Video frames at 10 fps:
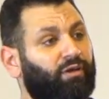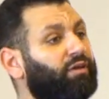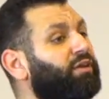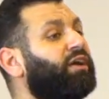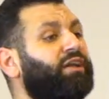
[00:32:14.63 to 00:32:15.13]

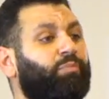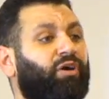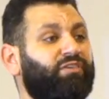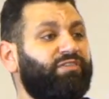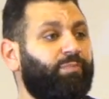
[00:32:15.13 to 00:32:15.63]
they're going to
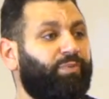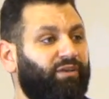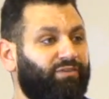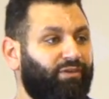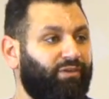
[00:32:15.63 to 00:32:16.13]

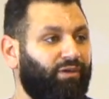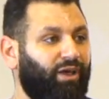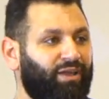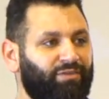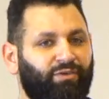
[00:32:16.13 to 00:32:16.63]
participate.
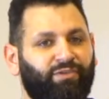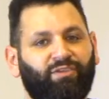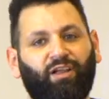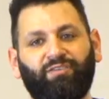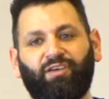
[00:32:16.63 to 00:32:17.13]
And the
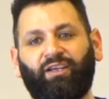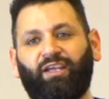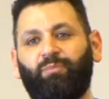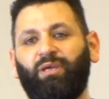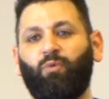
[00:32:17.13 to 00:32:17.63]
results are going
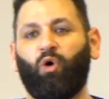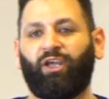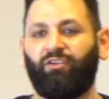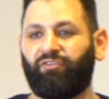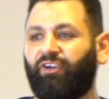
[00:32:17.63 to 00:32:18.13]
to be more
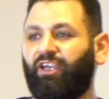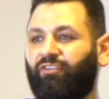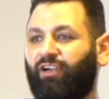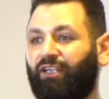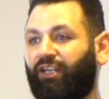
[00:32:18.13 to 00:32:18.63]
in
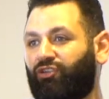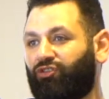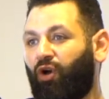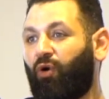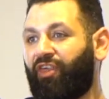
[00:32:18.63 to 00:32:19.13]
favor and going to
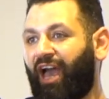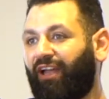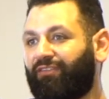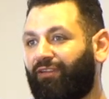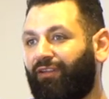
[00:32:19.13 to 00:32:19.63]
show
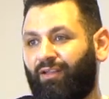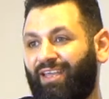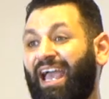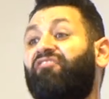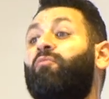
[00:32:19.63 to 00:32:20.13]
that
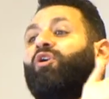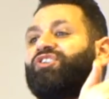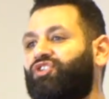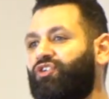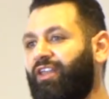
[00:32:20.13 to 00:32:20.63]
they have more
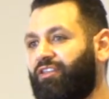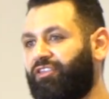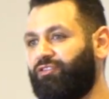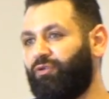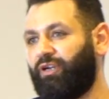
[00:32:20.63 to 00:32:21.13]

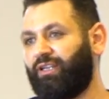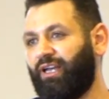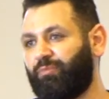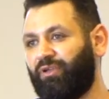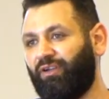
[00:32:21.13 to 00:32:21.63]
strength during
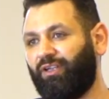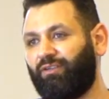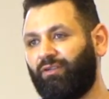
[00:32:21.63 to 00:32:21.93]
that period.